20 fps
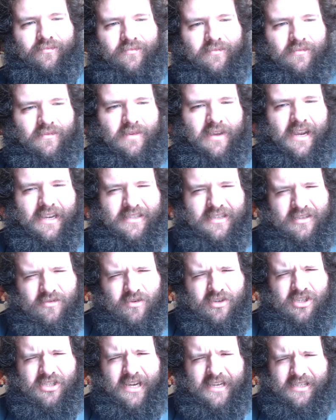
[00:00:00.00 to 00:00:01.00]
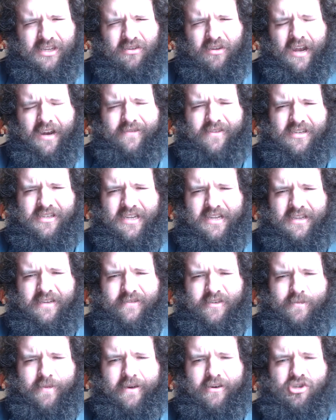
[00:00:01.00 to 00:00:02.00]
Because this one just has a lot of distinctive
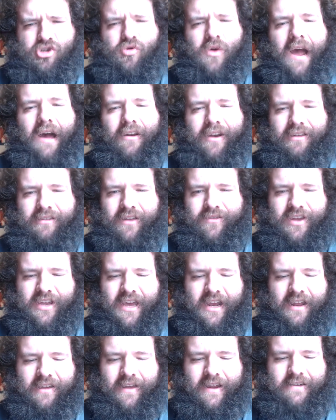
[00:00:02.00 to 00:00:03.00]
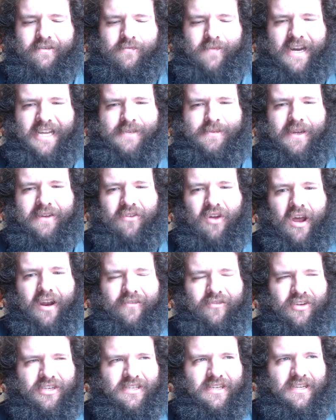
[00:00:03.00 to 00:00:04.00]
spirituality living in it. Like, it reminds me a lot
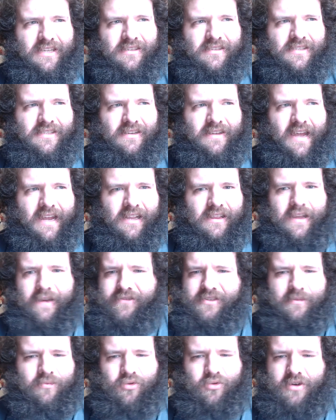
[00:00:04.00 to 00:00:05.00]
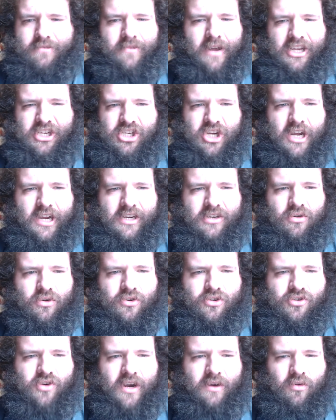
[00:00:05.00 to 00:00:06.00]
of listening to like A Love Supreme by John
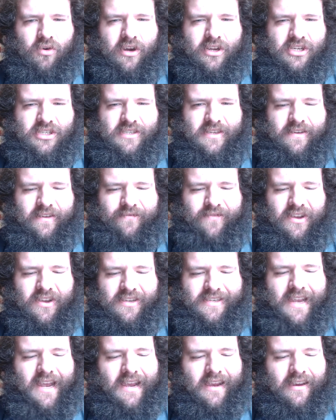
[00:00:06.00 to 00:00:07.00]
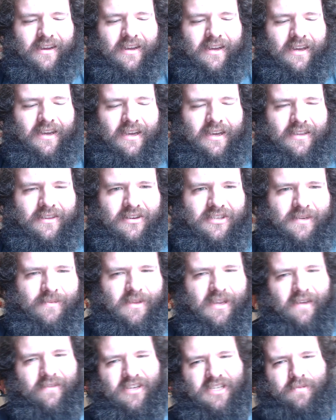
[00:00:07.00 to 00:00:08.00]
Coltrane, where it feels like there's
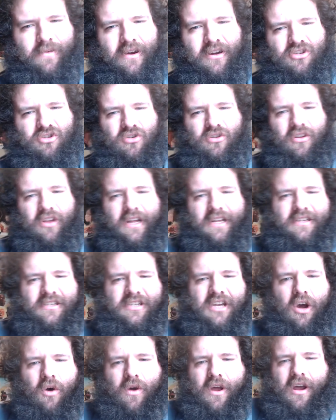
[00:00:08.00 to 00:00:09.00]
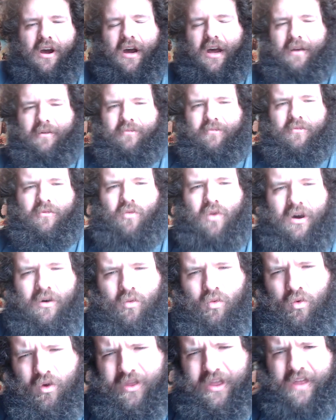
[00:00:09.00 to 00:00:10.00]
something of a spiritual cleanse going on
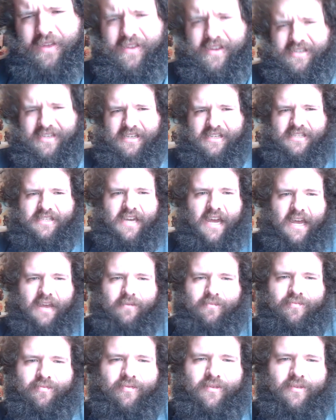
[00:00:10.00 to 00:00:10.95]
within this escape.